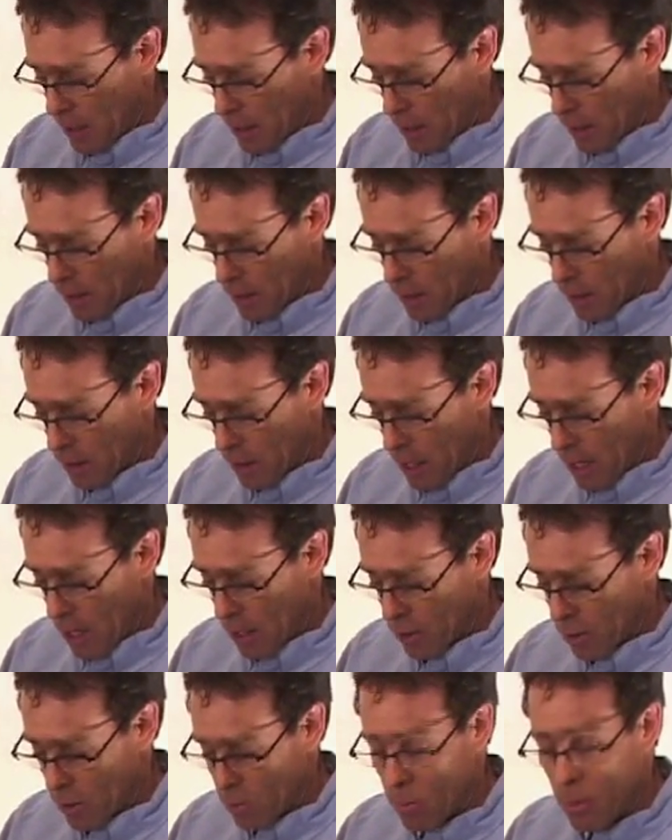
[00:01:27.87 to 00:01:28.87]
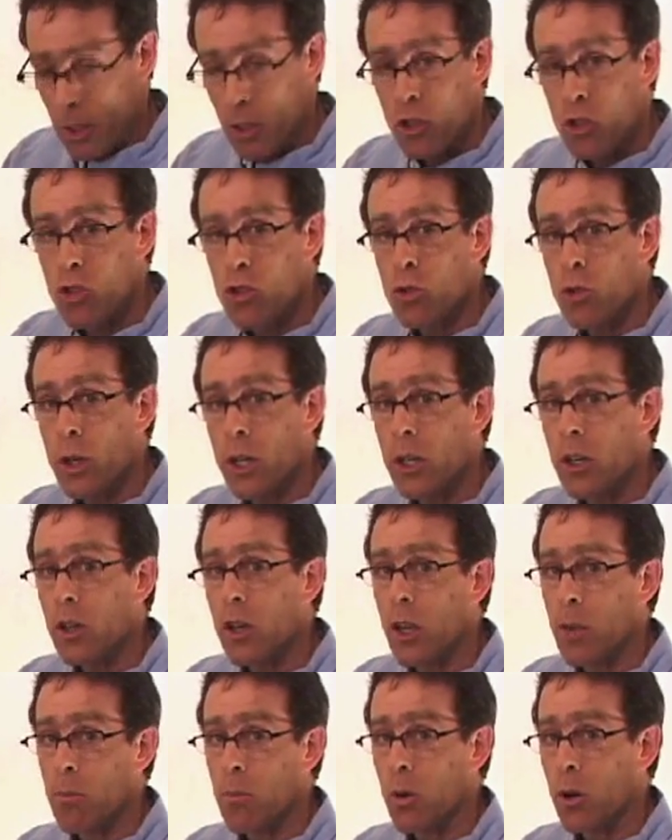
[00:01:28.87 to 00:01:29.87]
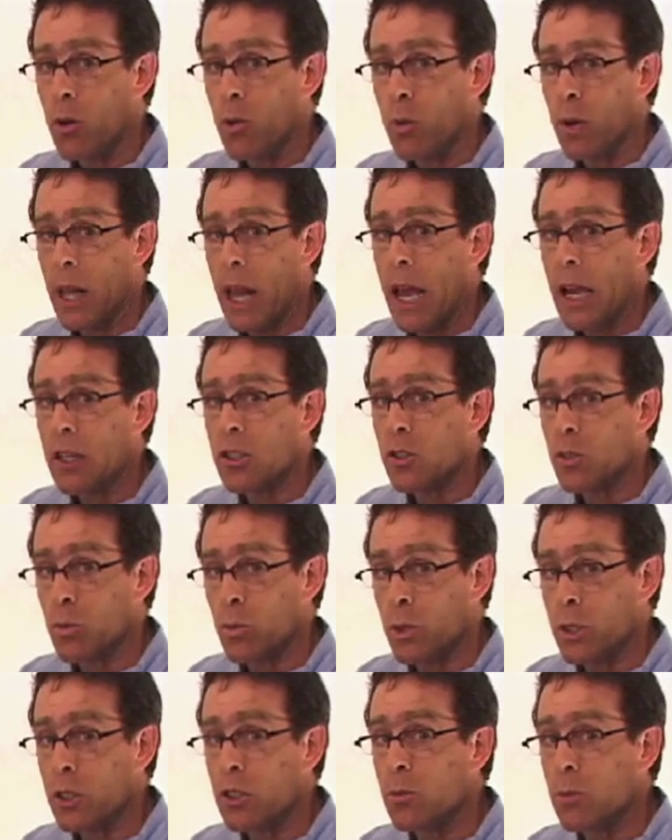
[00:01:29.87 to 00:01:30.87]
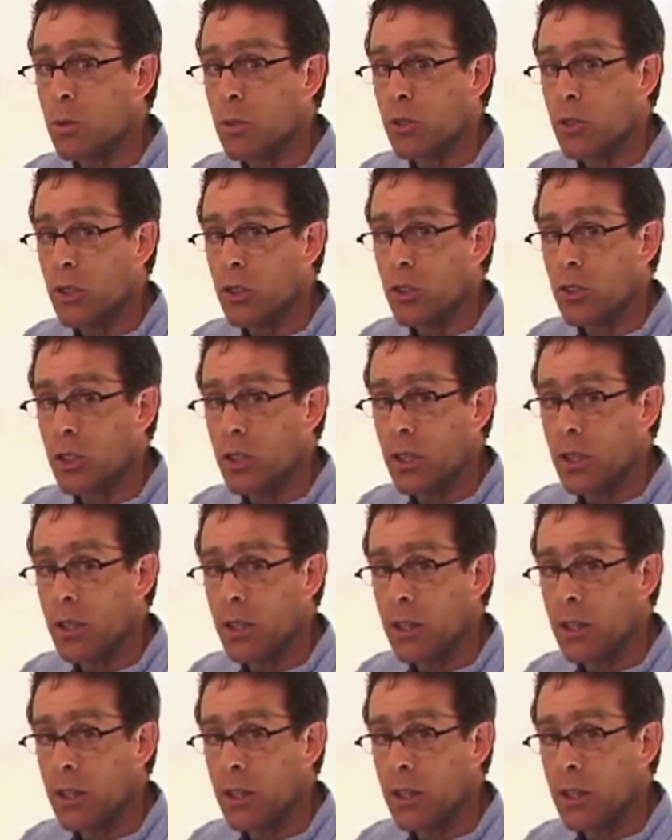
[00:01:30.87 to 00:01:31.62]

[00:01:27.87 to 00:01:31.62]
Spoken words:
This allows a much straighter and more relaxed wrist position.